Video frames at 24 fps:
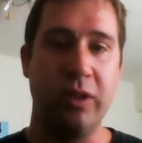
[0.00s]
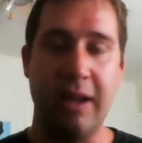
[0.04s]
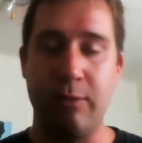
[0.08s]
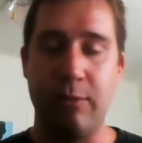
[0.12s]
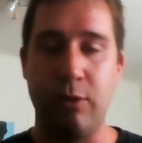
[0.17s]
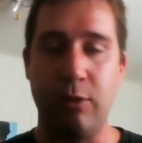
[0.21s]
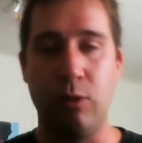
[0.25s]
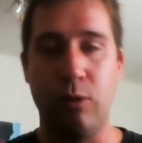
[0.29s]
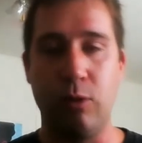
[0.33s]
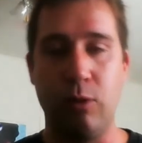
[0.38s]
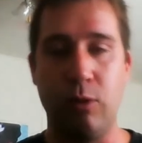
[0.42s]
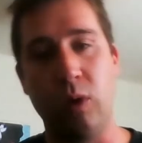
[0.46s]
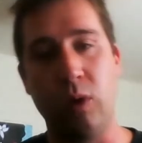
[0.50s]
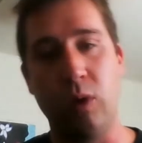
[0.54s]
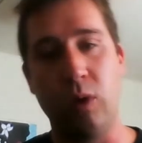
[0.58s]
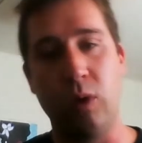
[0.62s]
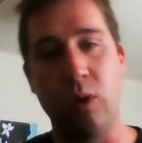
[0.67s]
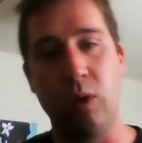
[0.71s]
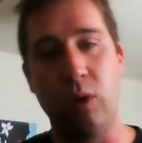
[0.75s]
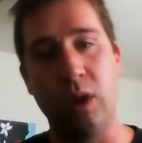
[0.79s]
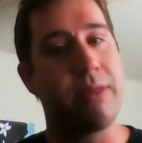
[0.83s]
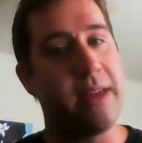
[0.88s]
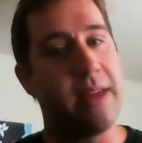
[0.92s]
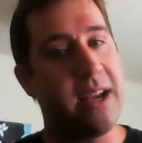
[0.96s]
never really
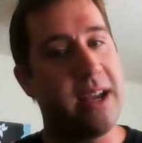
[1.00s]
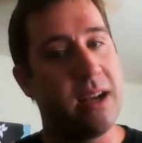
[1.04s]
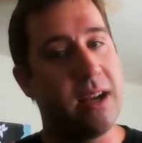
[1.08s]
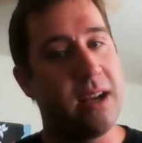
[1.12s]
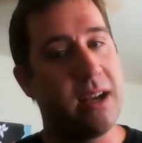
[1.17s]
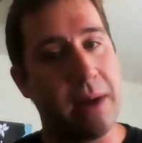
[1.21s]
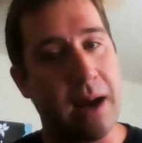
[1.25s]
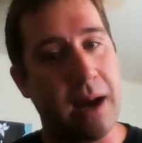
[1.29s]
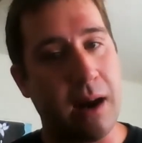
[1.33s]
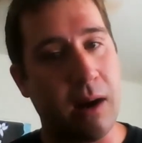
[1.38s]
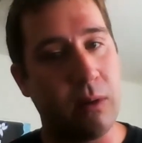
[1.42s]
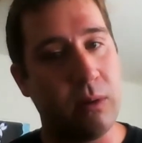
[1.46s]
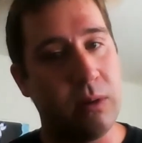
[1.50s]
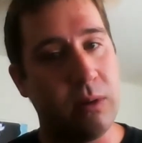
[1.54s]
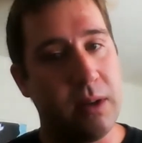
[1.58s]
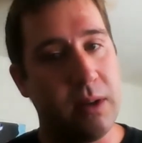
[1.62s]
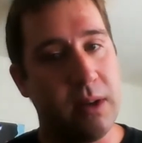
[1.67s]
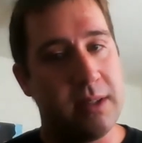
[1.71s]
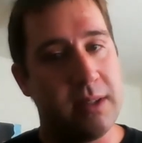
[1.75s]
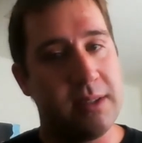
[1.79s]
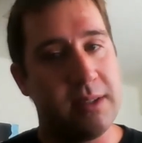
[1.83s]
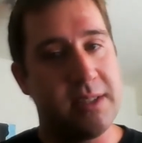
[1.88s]
want to think about